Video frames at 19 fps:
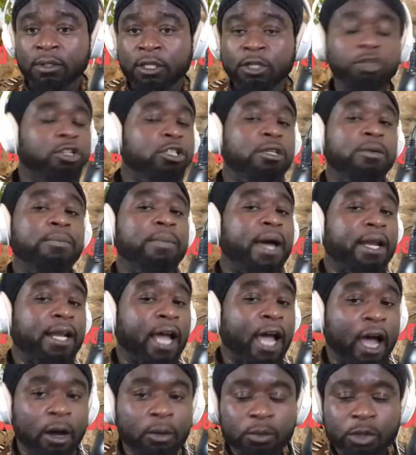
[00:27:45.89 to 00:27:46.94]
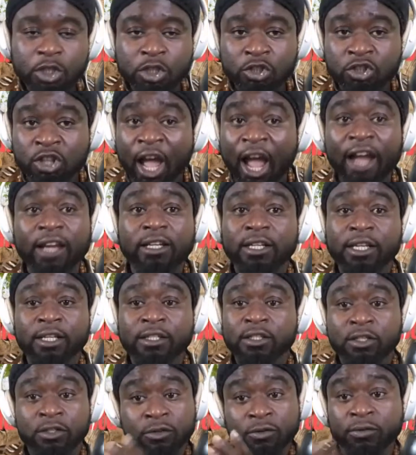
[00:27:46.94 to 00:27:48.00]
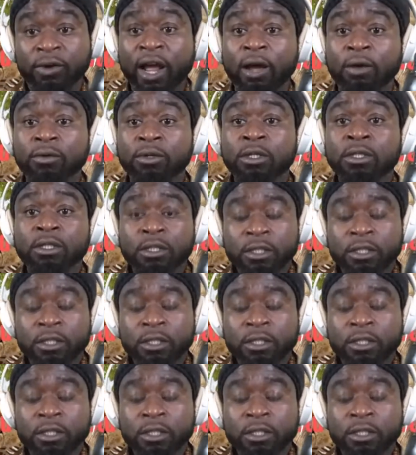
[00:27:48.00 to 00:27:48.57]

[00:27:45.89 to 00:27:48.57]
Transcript: It doesn't matter how much darkness is around,